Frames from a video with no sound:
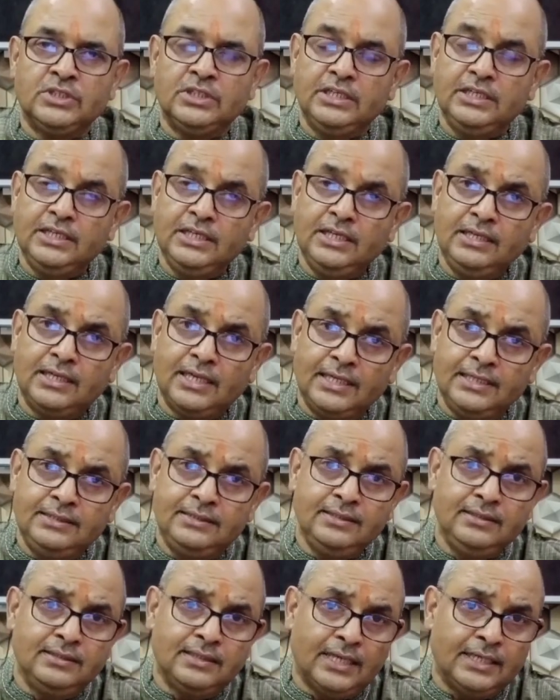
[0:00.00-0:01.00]
In
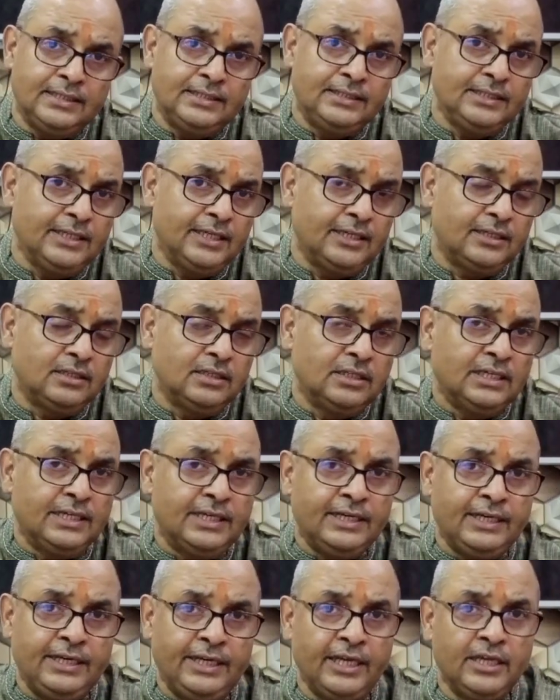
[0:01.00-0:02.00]

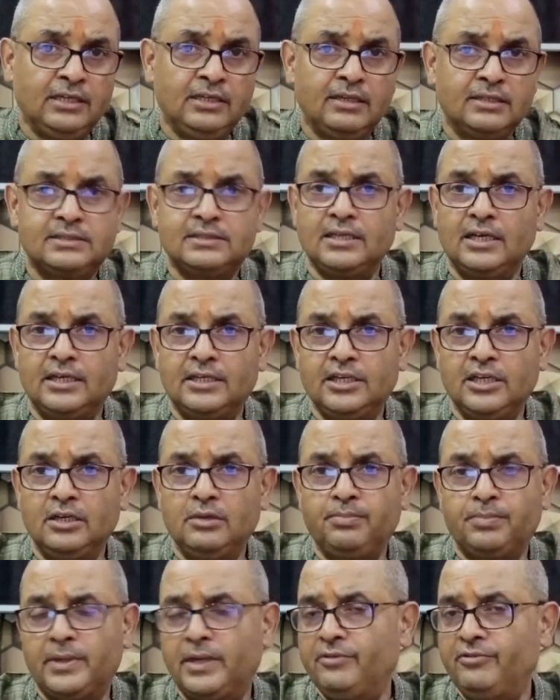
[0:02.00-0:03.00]
1998, Deng
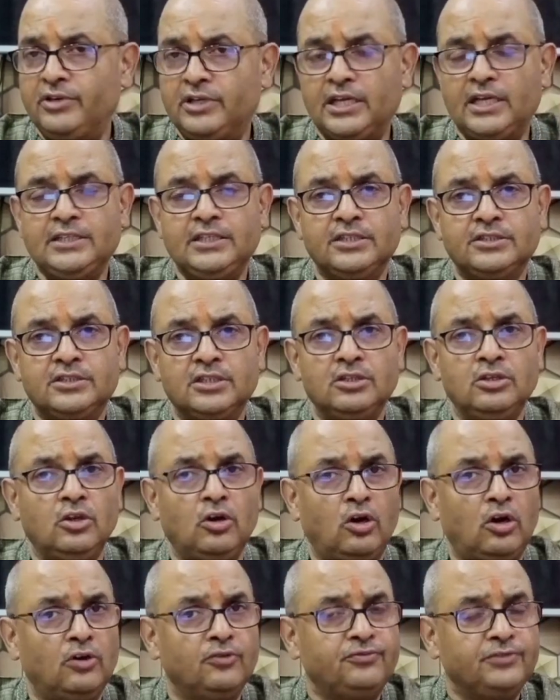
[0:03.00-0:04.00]
started privatization
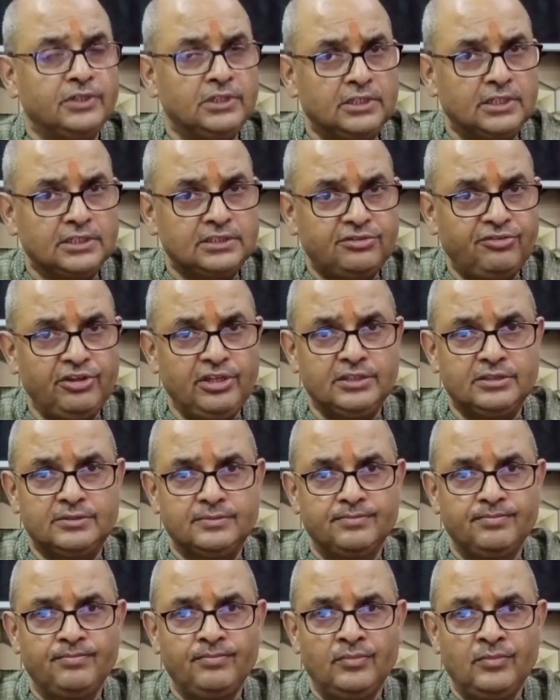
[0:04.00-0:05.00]
of industries.
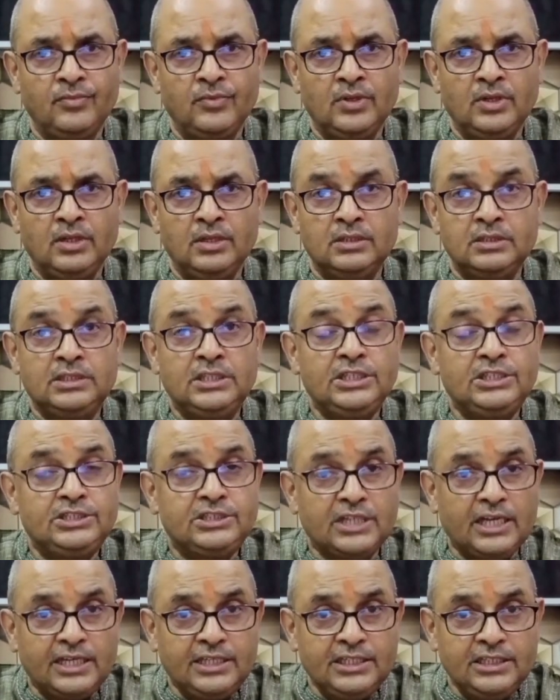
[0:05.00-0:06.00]
The
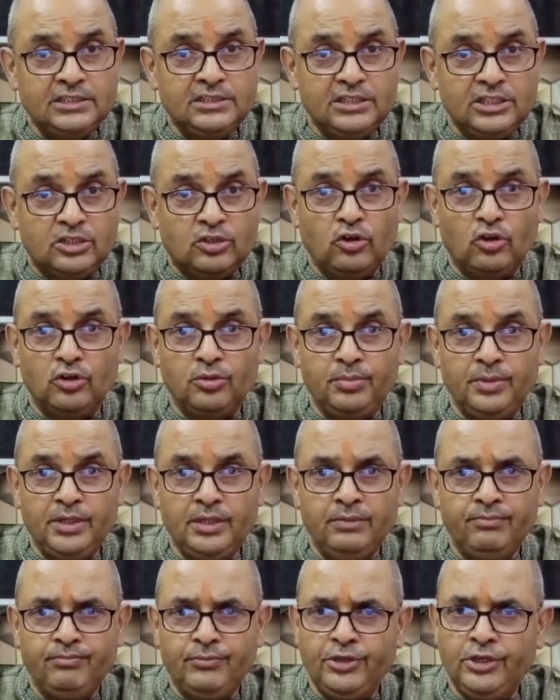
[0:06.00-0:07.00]
Chinese
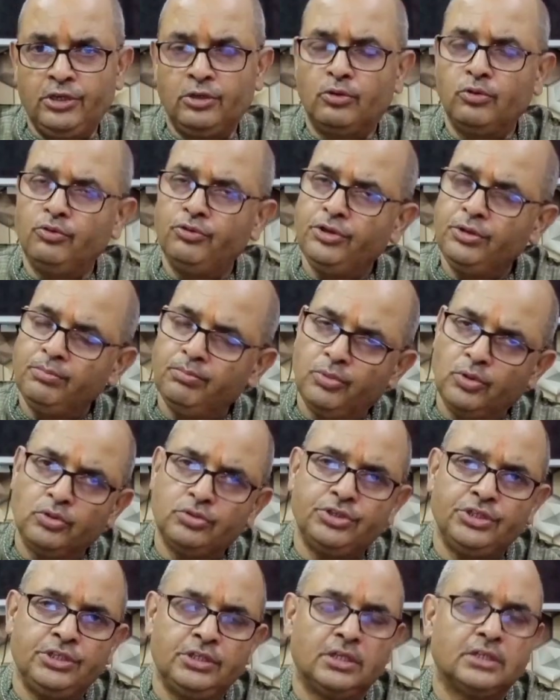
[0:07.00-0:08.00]
economy, including
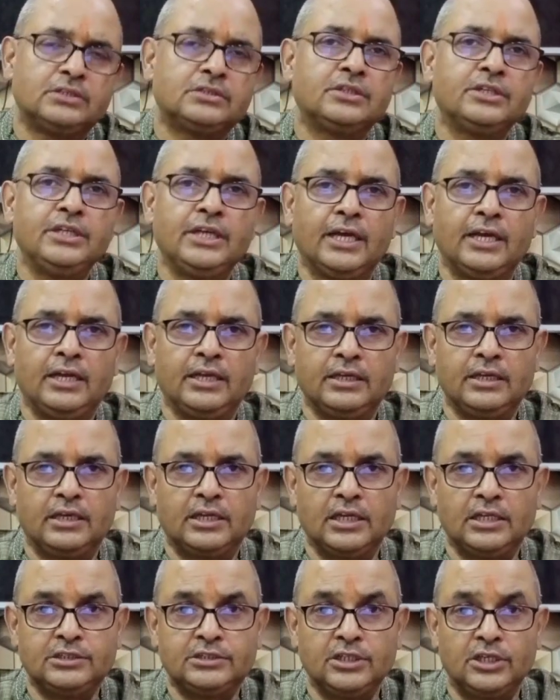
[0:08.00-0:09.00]
both industry and
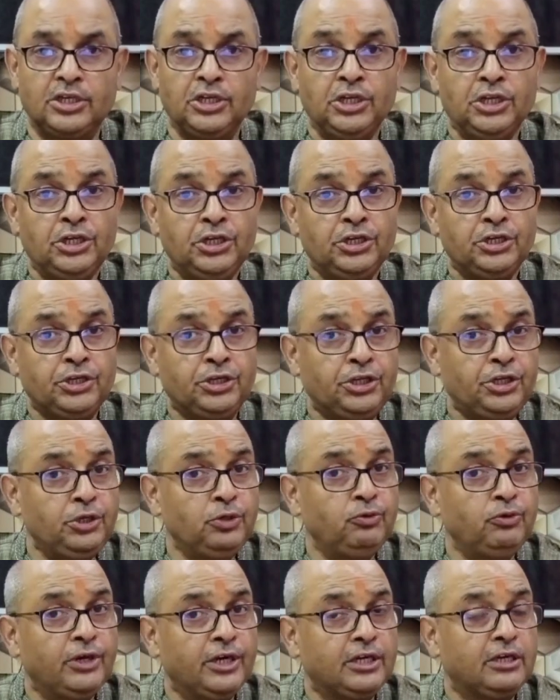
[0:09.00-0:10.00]
agriculture,
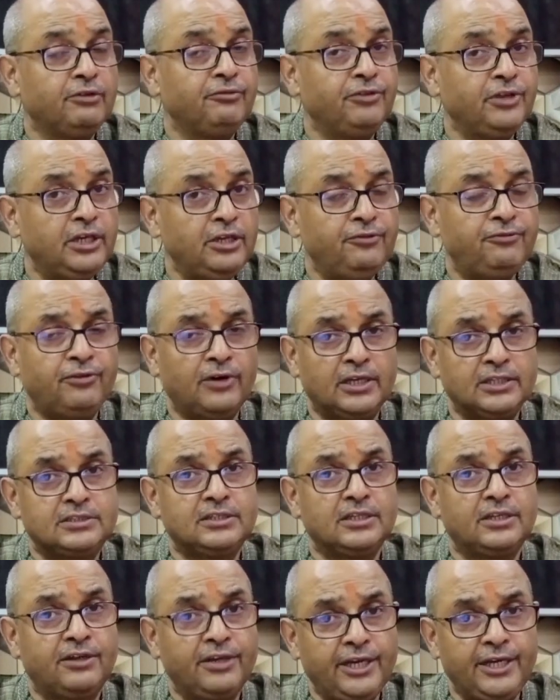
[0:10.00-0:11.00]
grew at a very
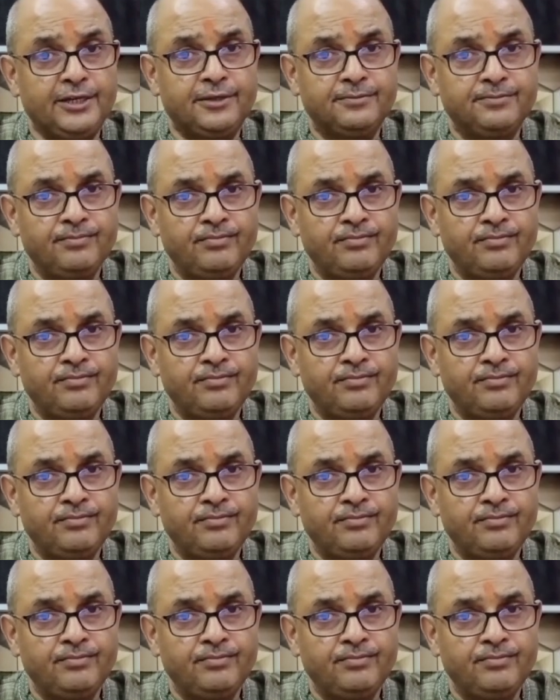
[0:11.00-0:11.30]
faster rate.